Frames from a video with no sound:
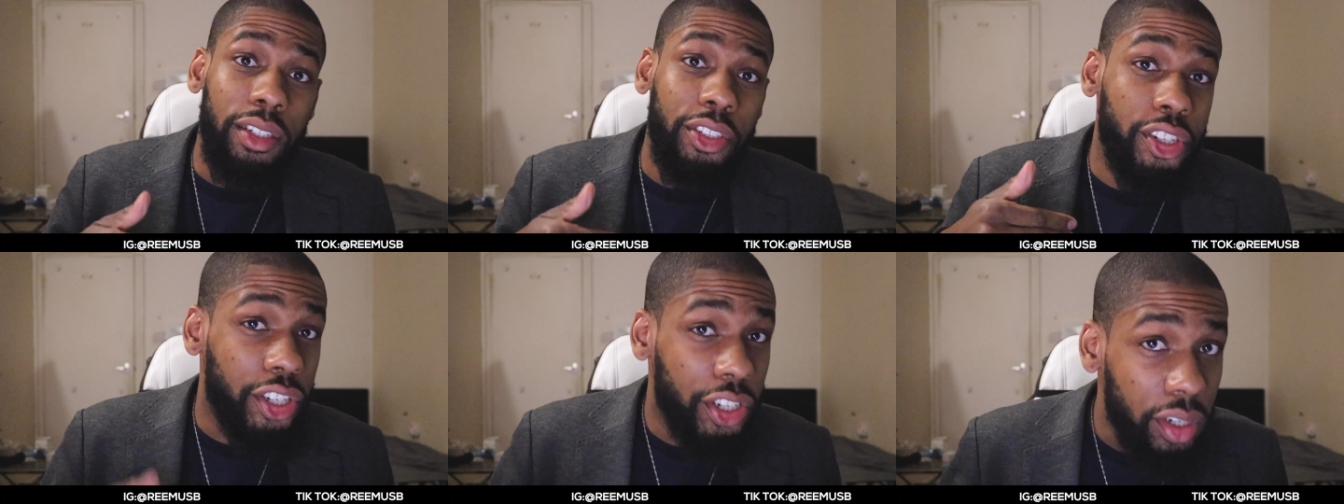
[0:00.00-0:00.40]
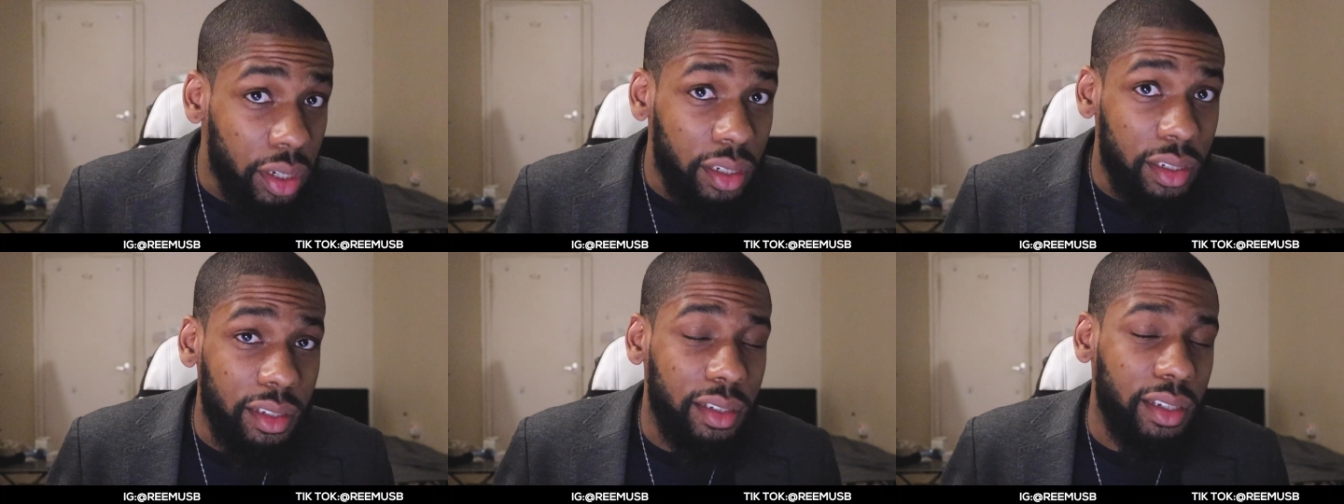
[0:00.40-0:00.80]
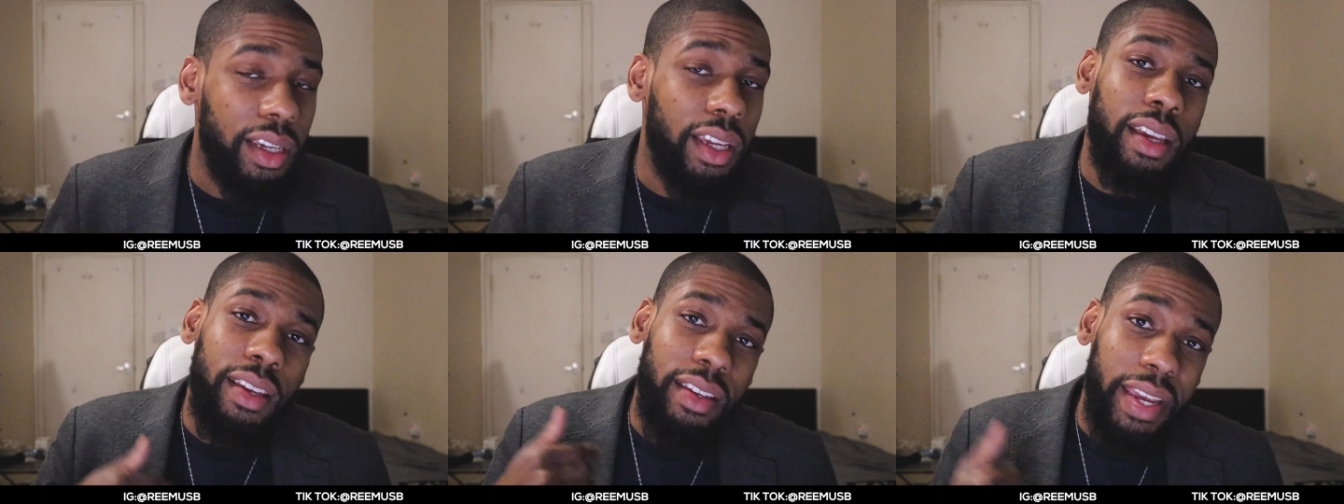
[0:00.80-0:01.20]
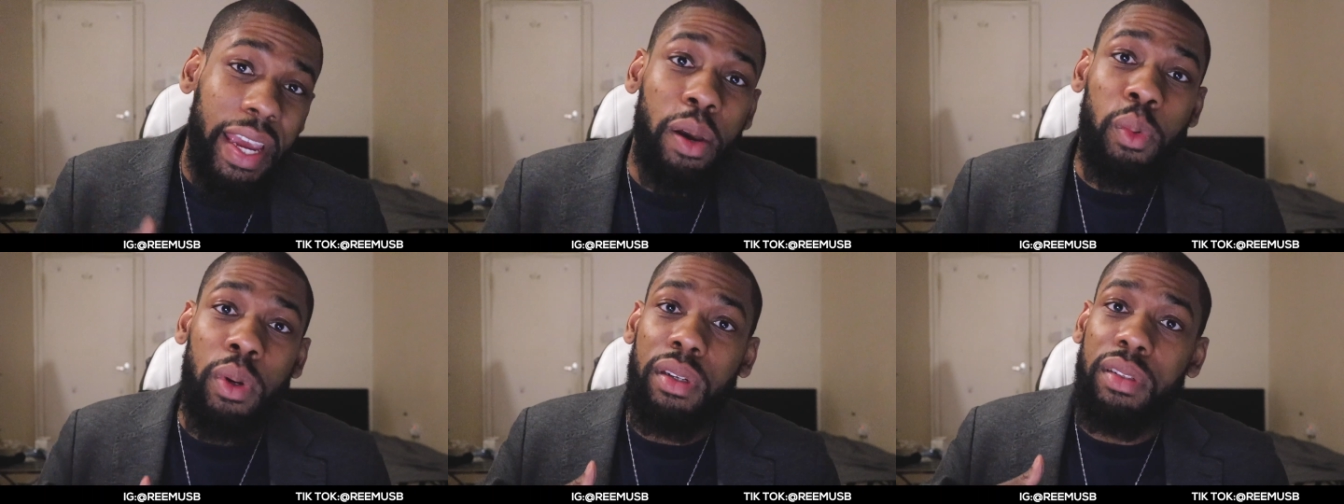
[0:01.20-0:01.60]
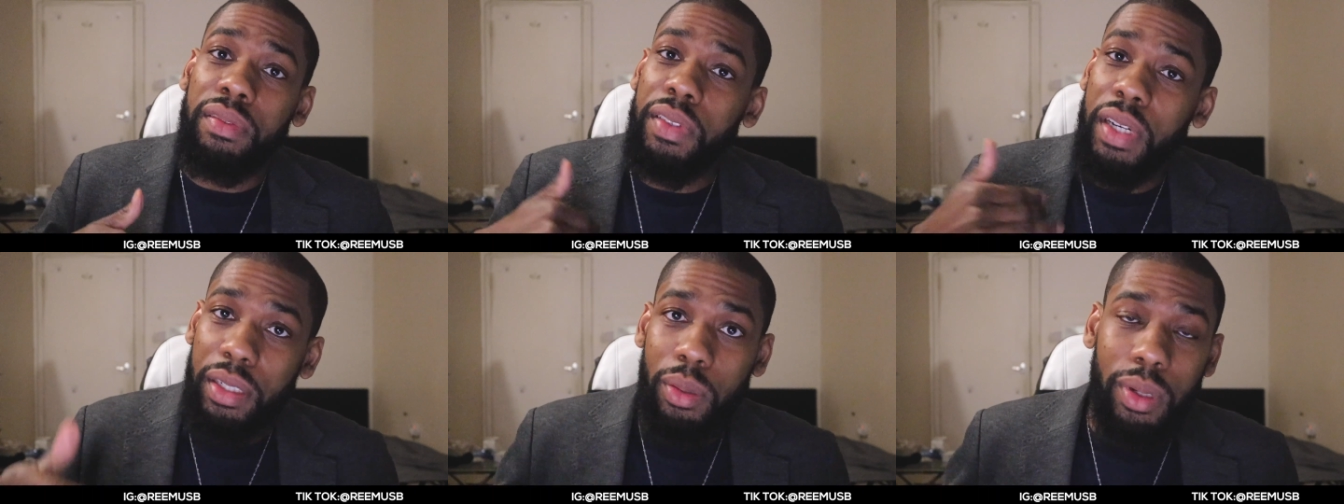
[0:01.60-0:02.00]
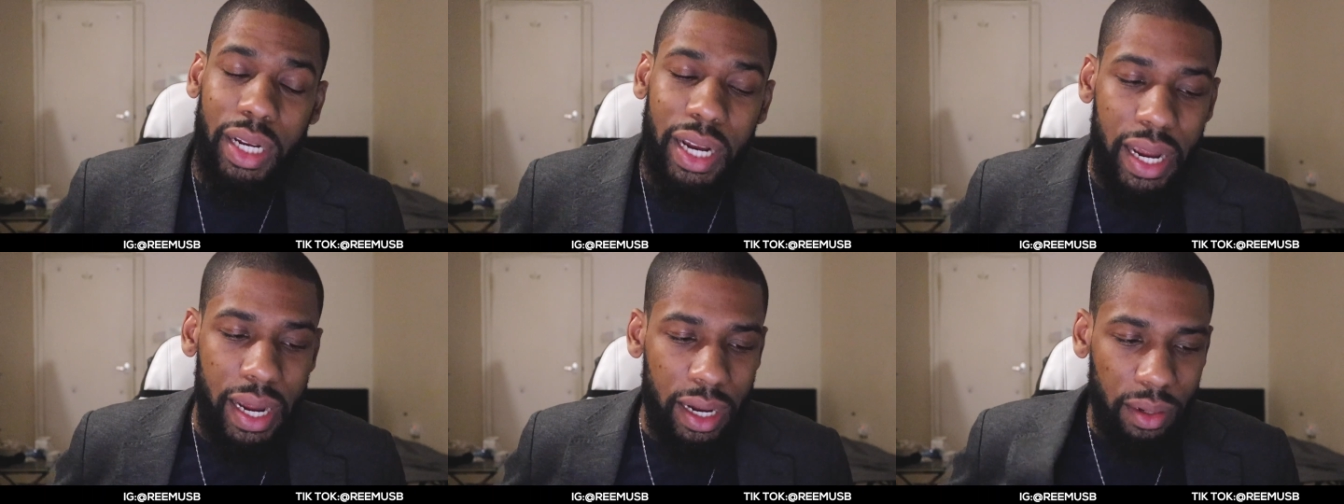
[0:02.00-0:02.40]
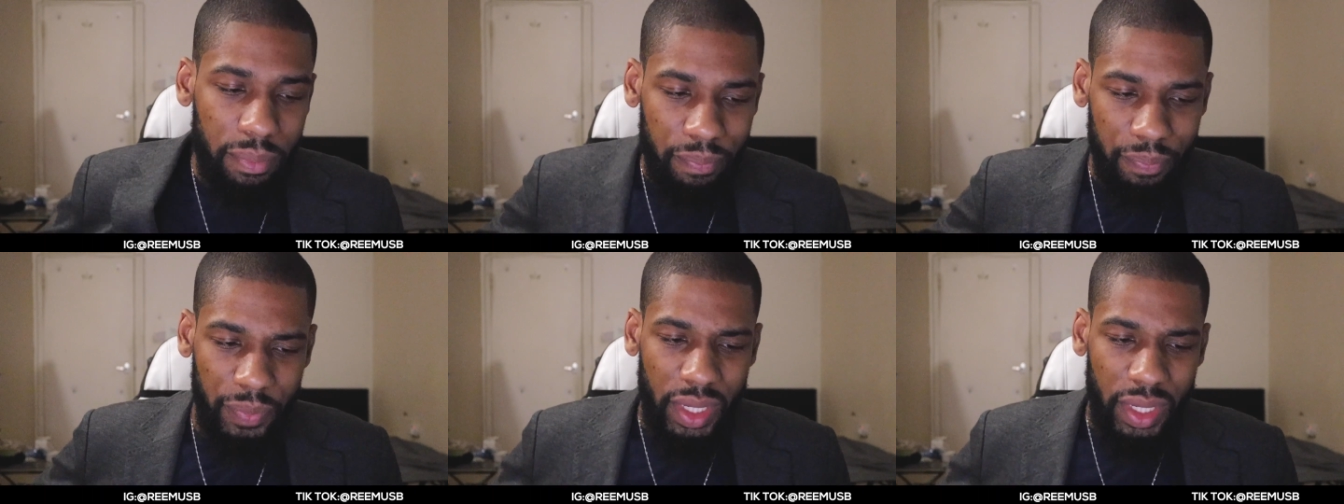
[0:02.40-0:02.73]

should get with an older guy.